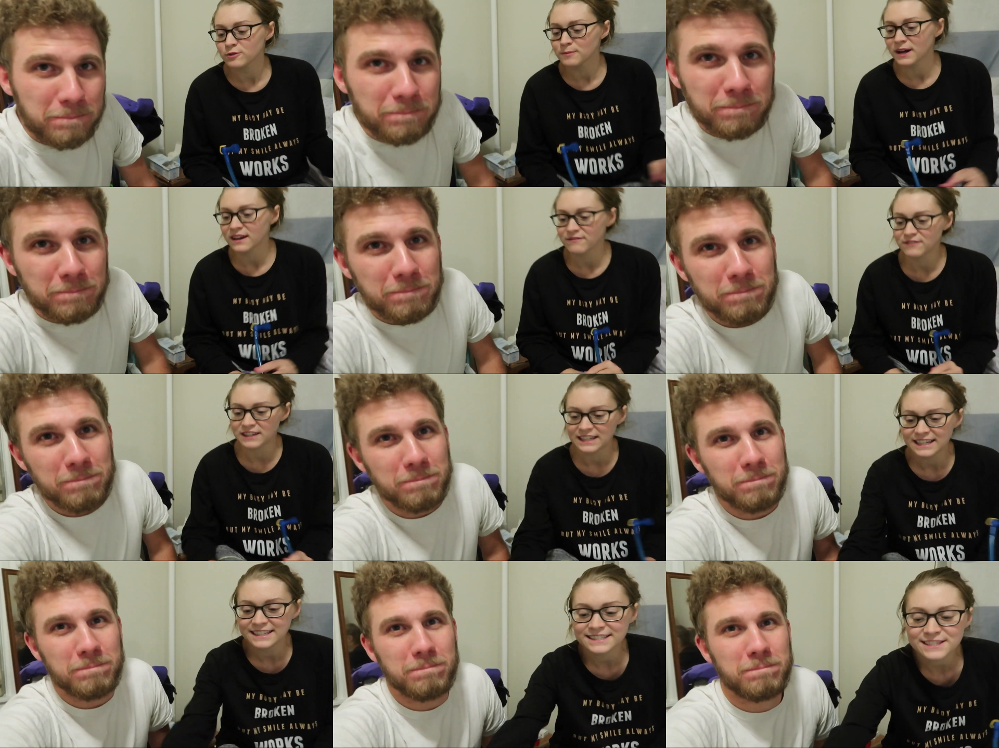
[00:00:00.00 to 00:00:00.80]
Speaker 1: for my
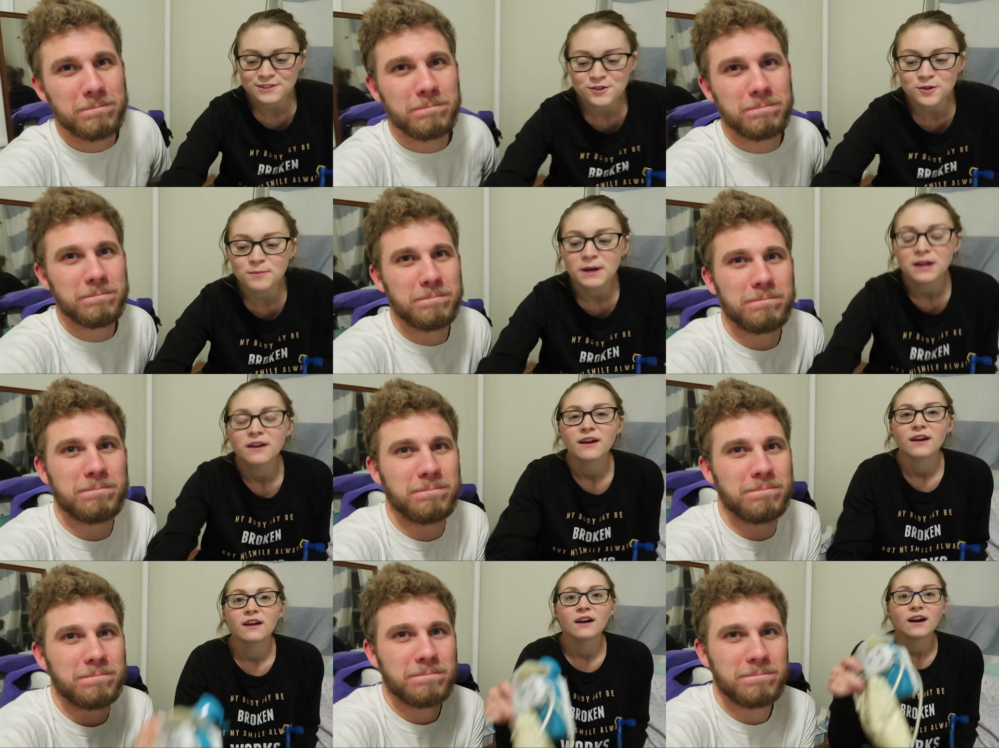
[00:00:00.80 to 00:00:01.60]
feeding tube.
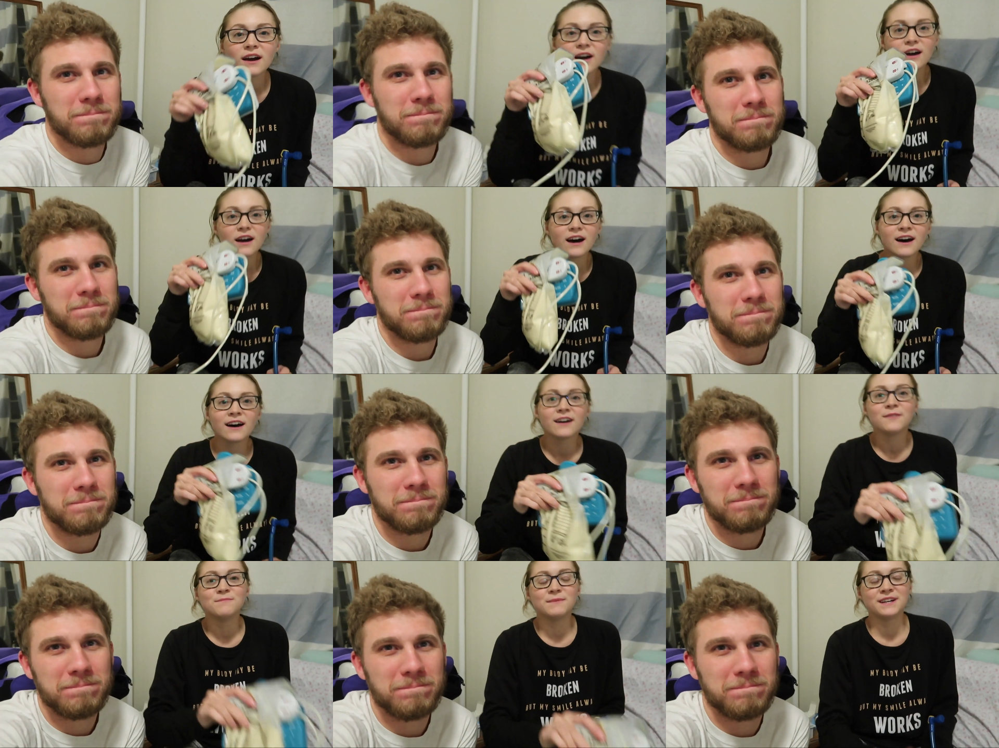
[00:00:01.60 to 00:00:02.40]

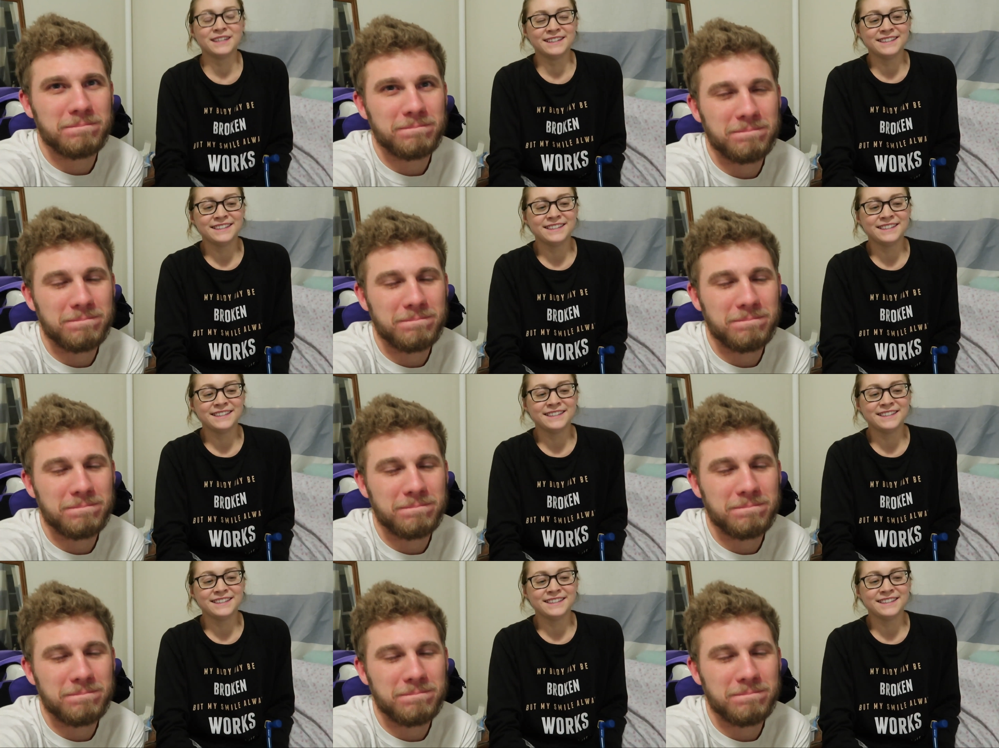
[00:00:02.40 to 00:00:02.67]
Um,